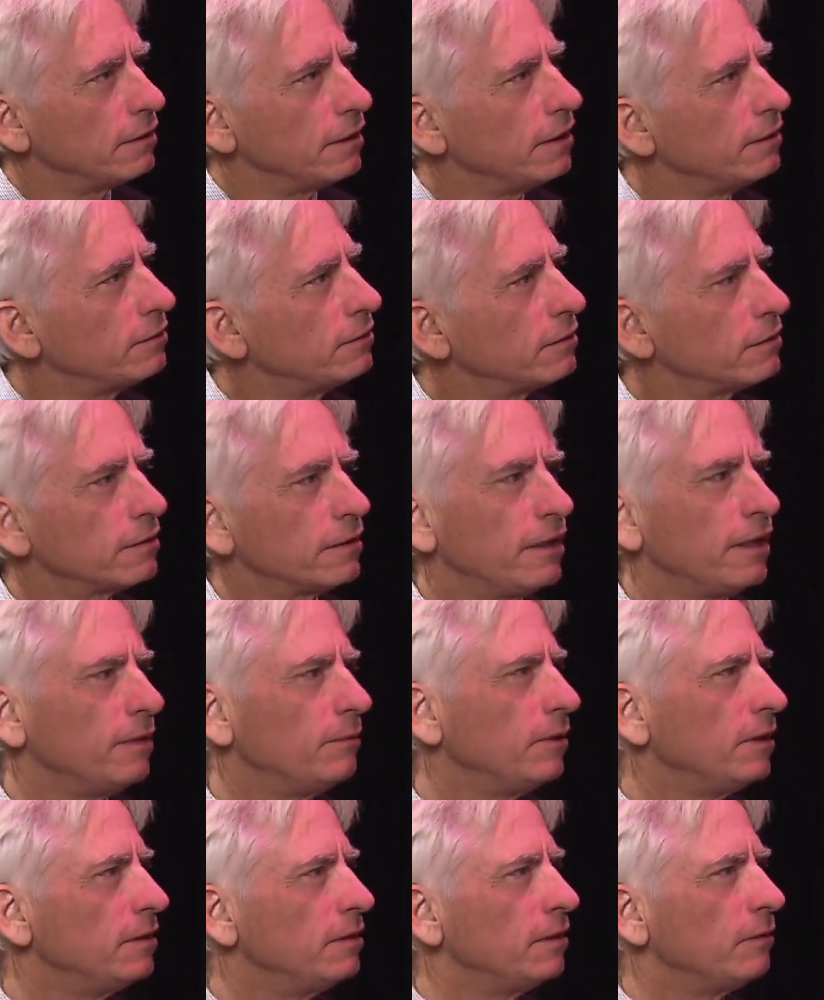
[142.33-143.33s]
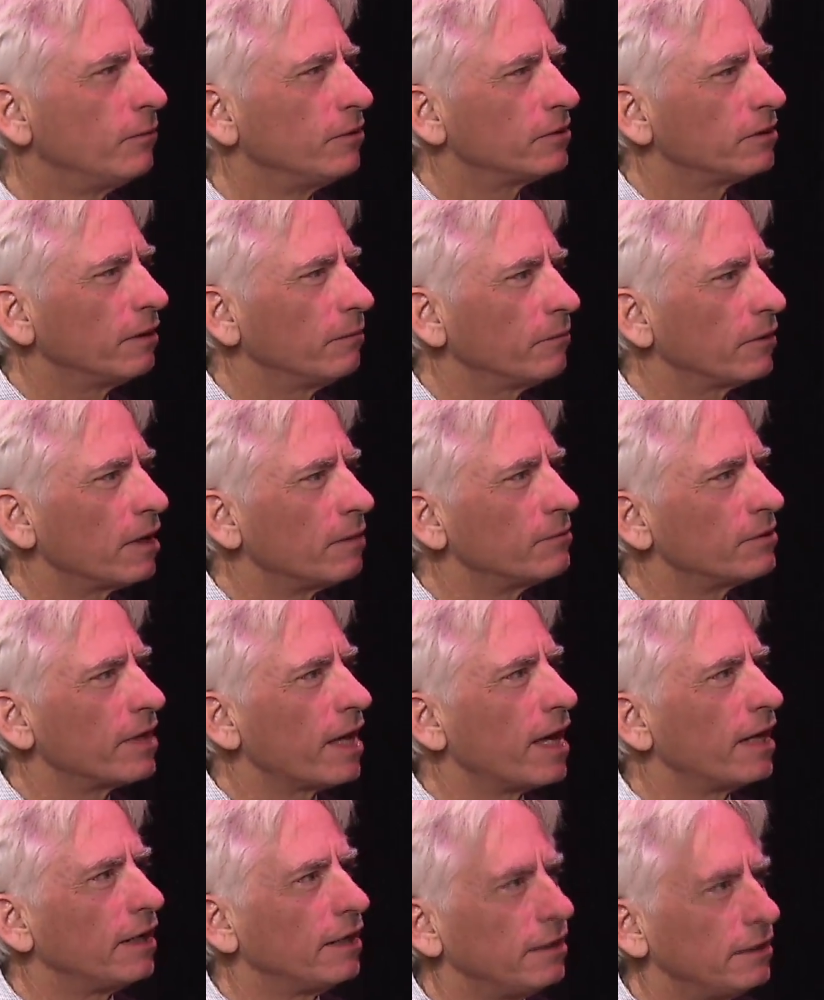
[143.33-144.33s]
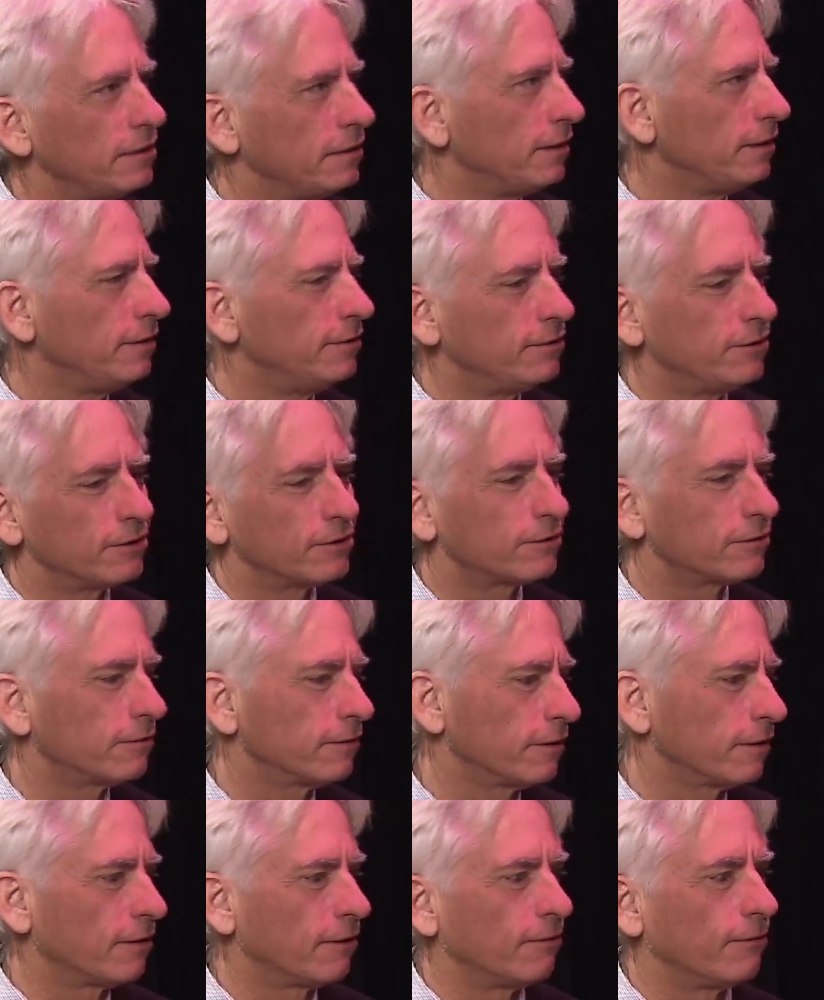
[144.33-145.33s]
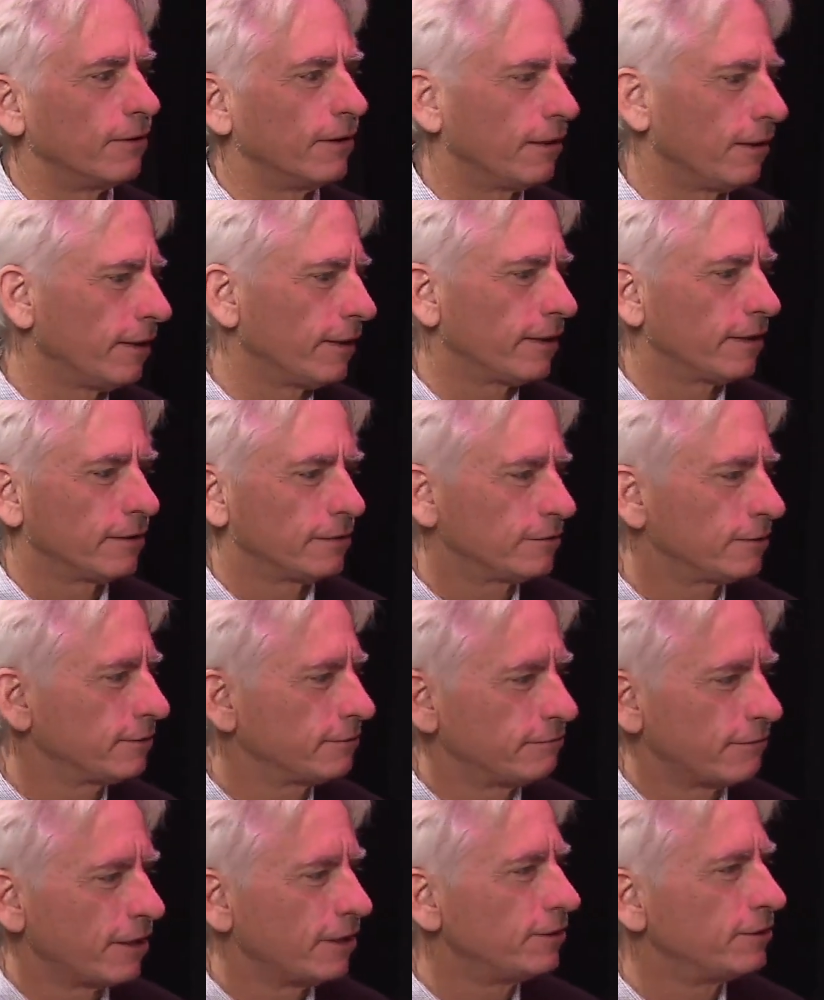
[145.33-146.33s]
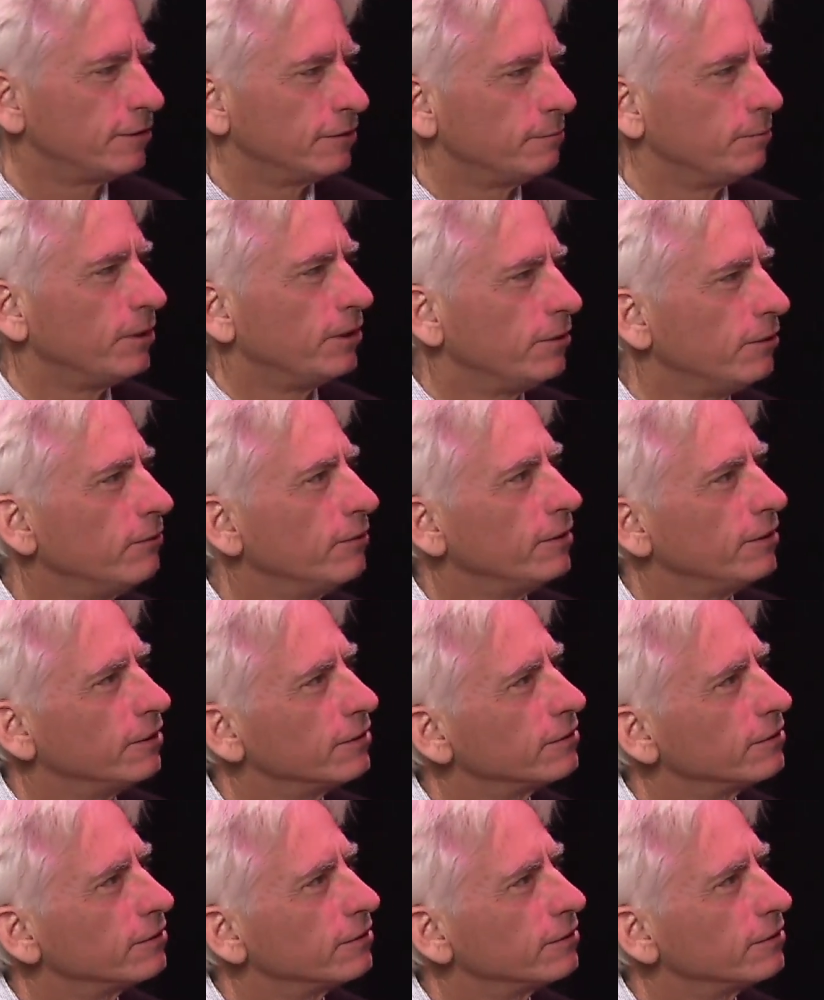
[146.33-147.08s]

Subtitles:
It just came easy. When something comes that easy, you just sort of go, well, I guess I should be doing